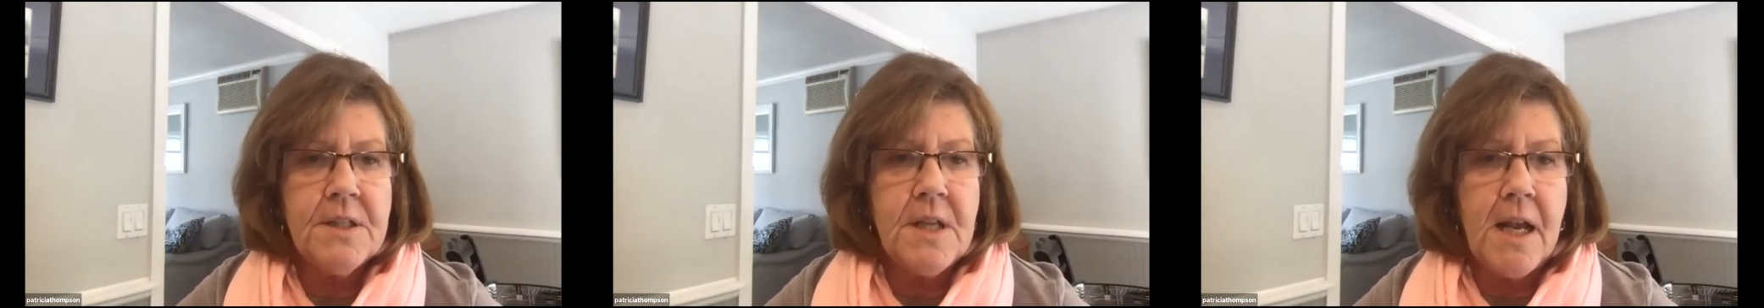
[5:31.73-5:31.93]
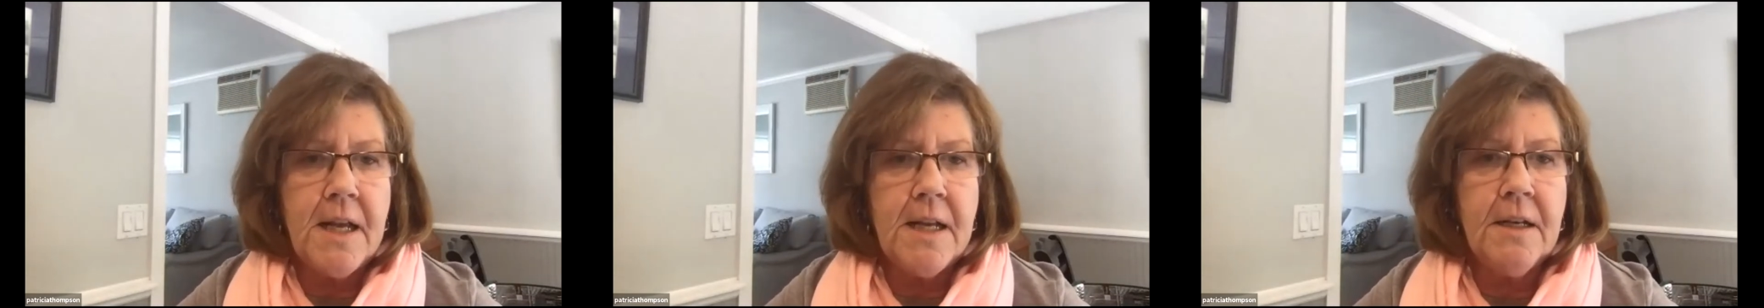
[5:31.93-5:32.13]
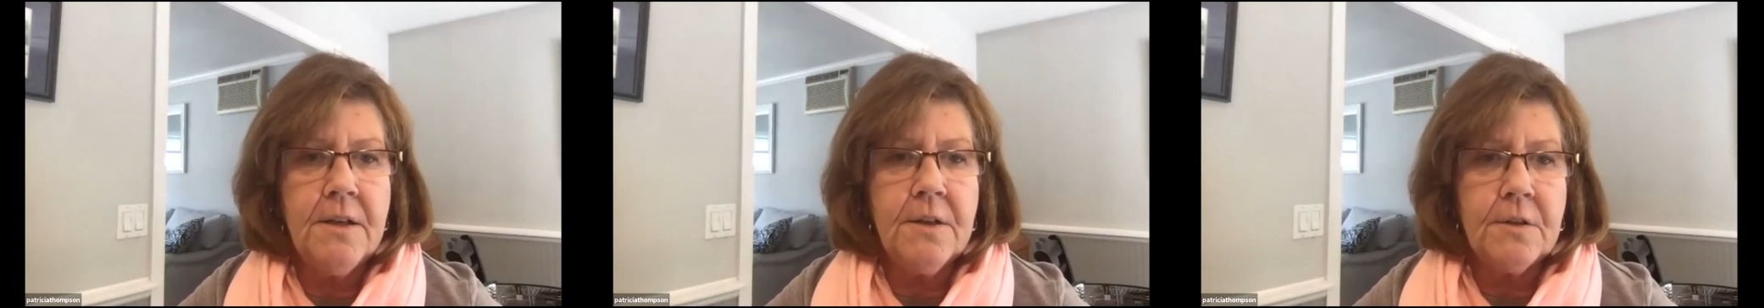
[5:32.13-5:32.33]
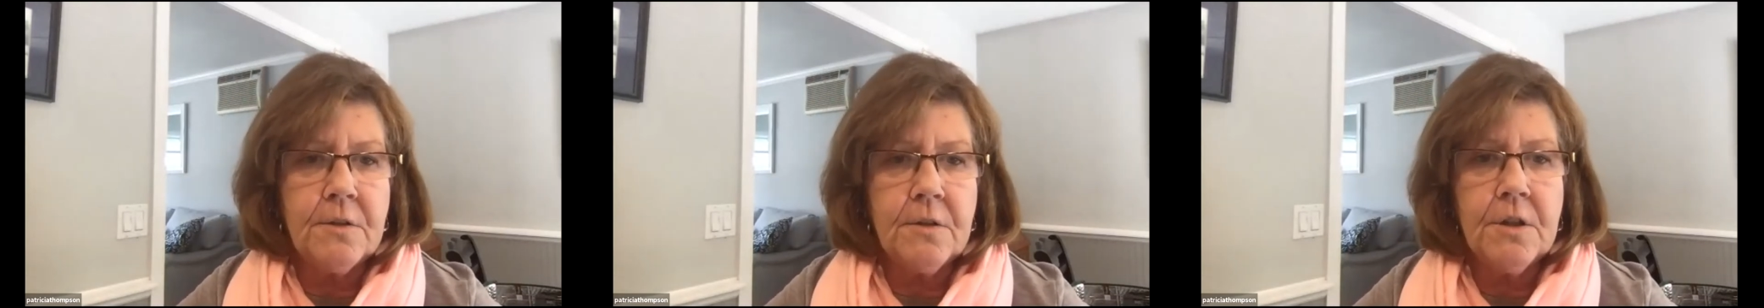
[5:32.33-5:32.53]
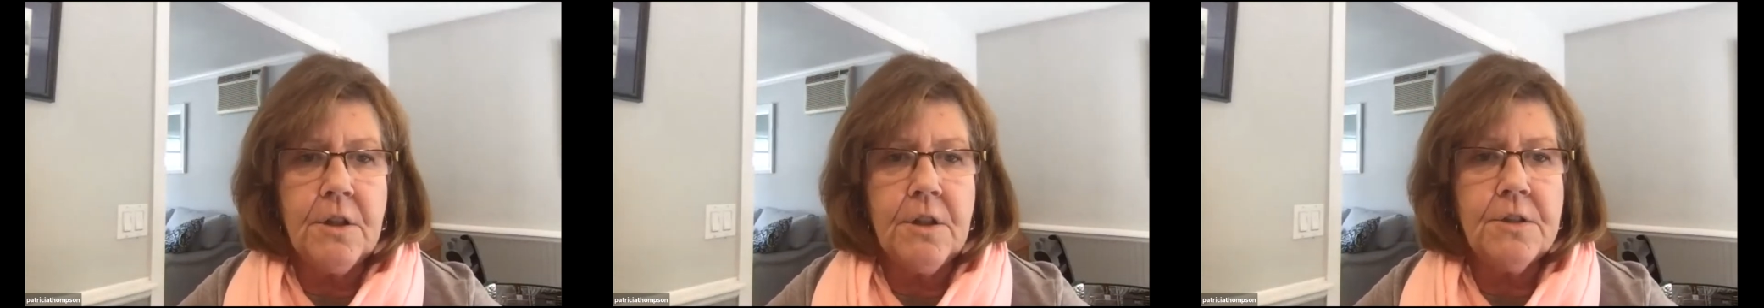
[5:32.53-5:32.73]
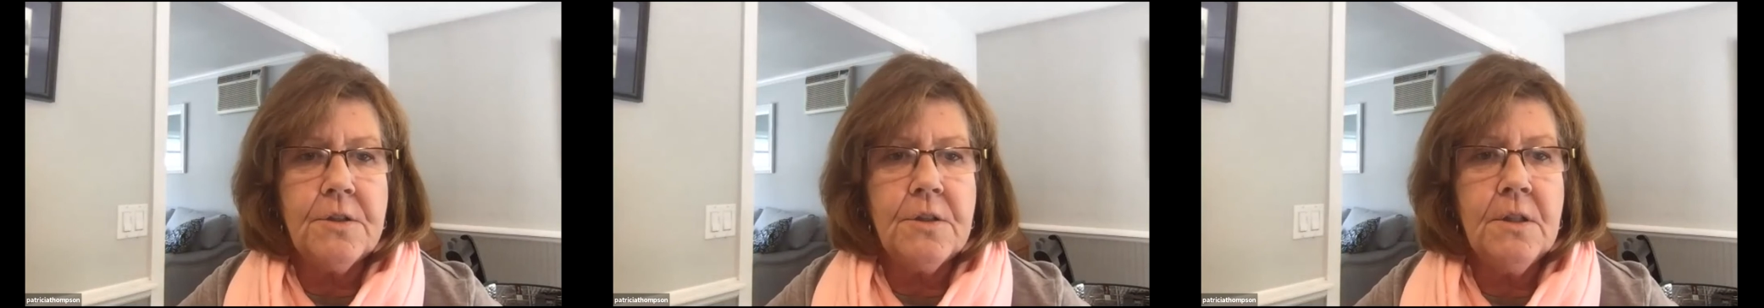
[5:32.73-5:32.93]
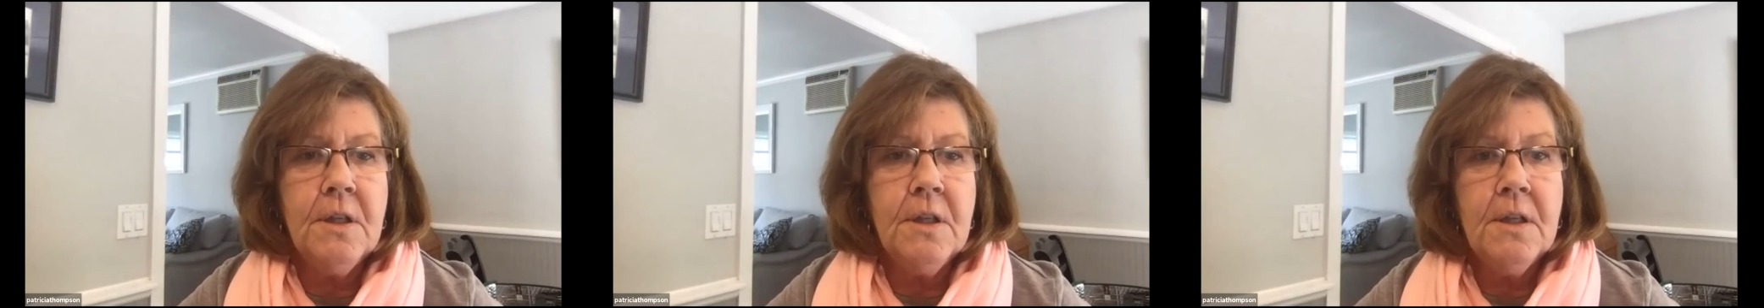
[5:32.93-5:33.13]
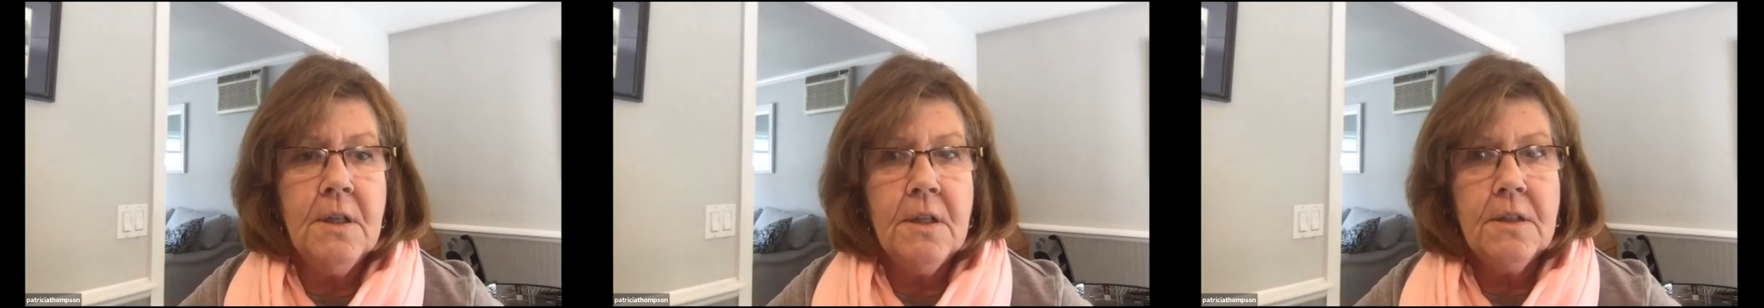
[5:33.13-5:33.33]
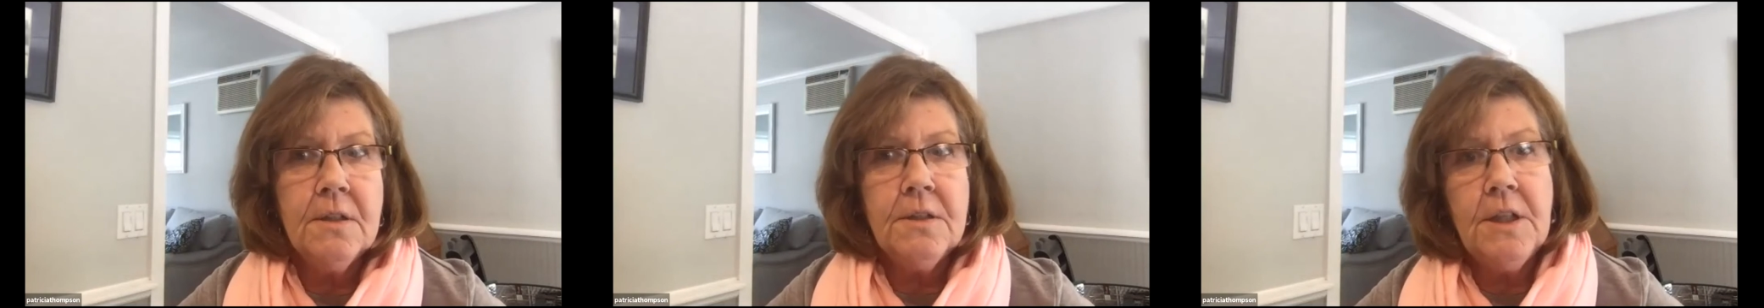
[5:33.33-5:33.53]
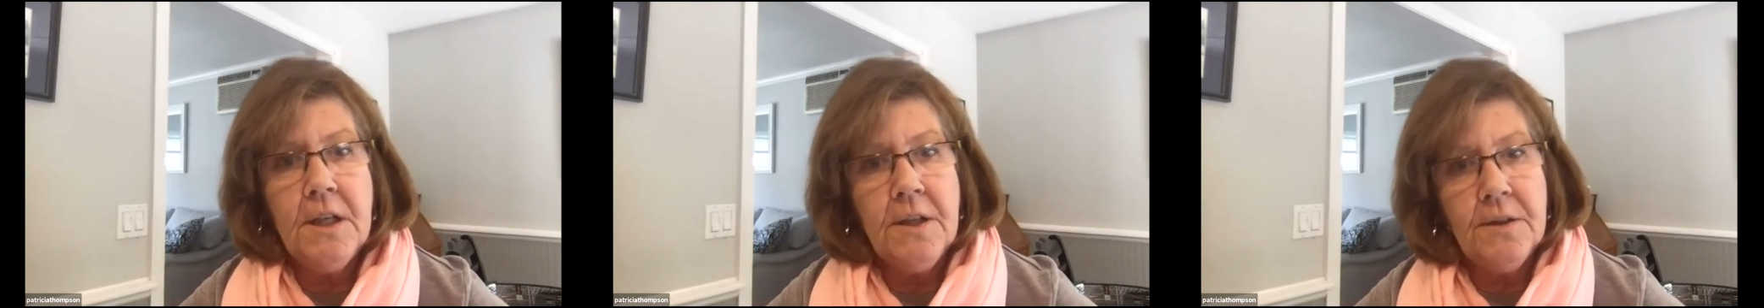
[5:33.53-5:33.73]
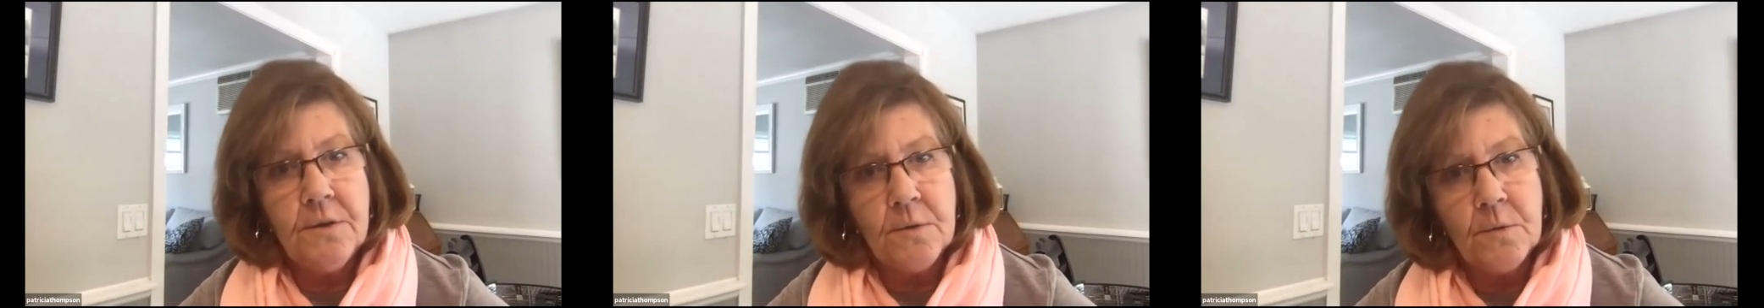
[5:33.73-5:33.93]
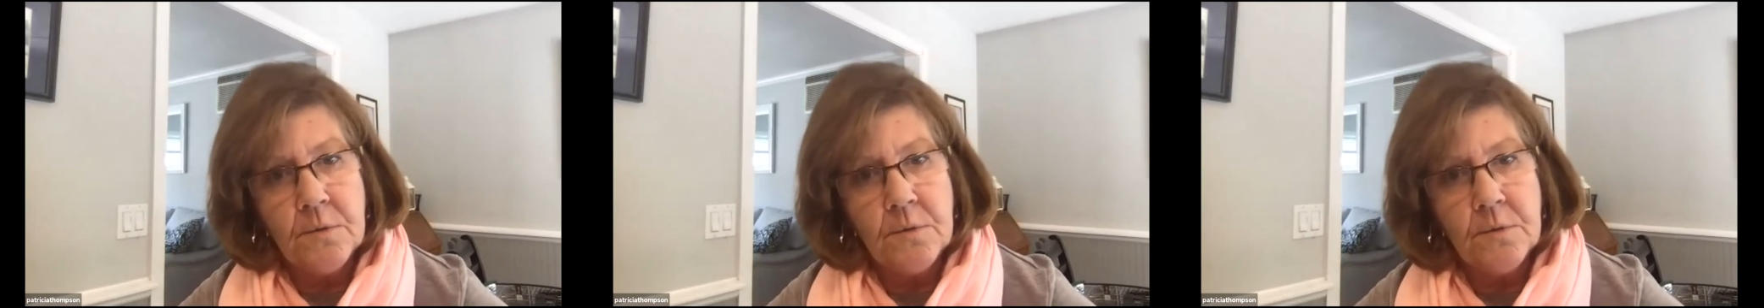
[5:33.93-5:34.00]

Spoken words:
I might redesign the girls